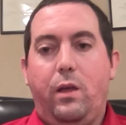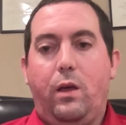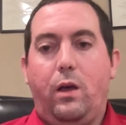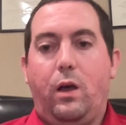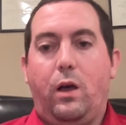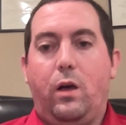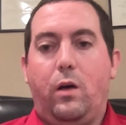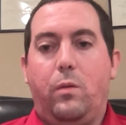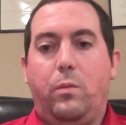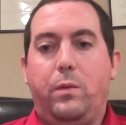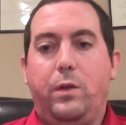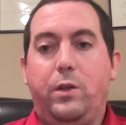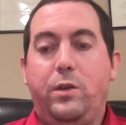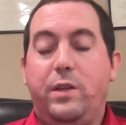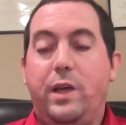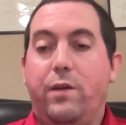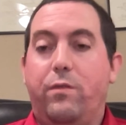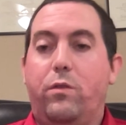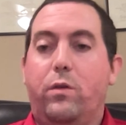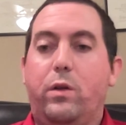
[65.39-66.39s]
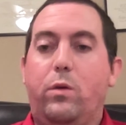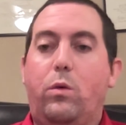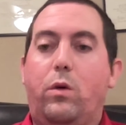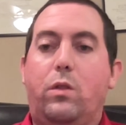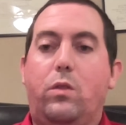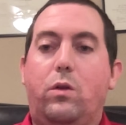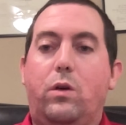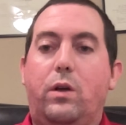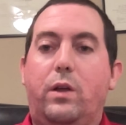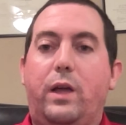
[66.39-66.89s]
Um, you definitely
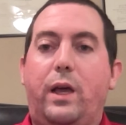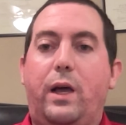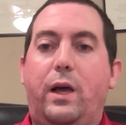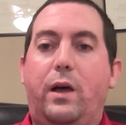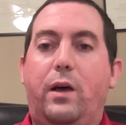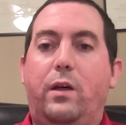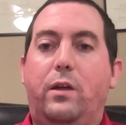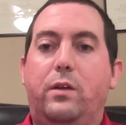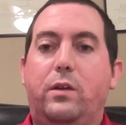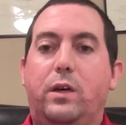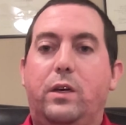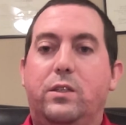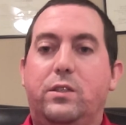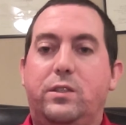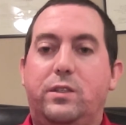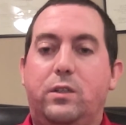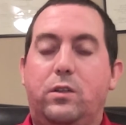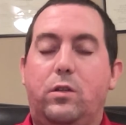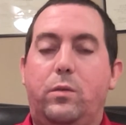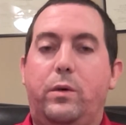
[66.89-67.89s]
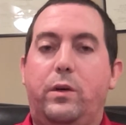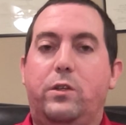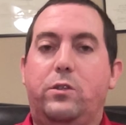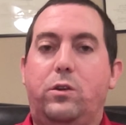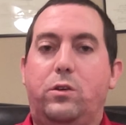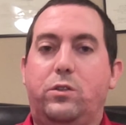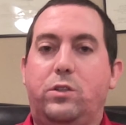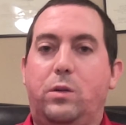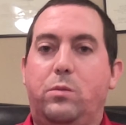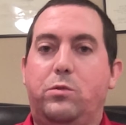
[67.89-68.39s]
want to look at a syllabus
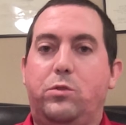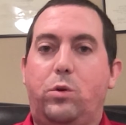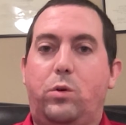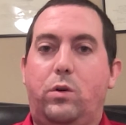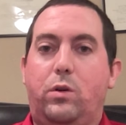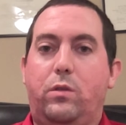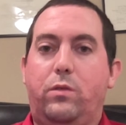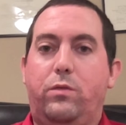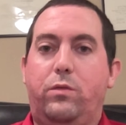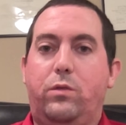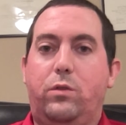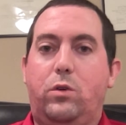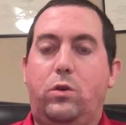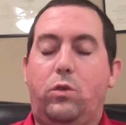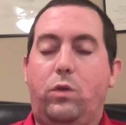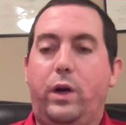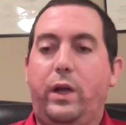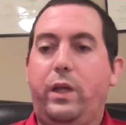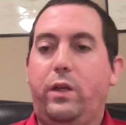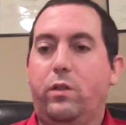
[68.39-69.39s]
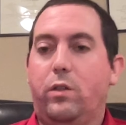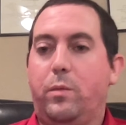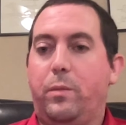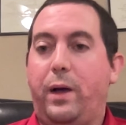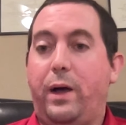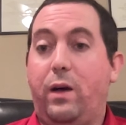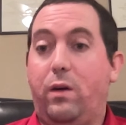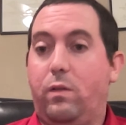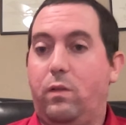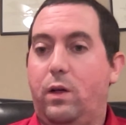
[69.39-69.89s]
or some sort of curriculum
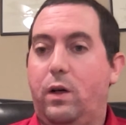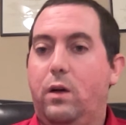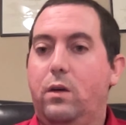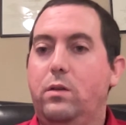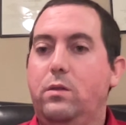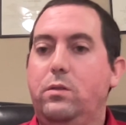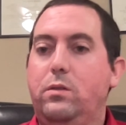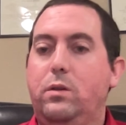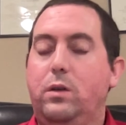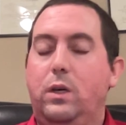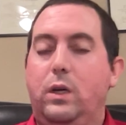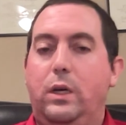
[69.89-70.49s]
outline.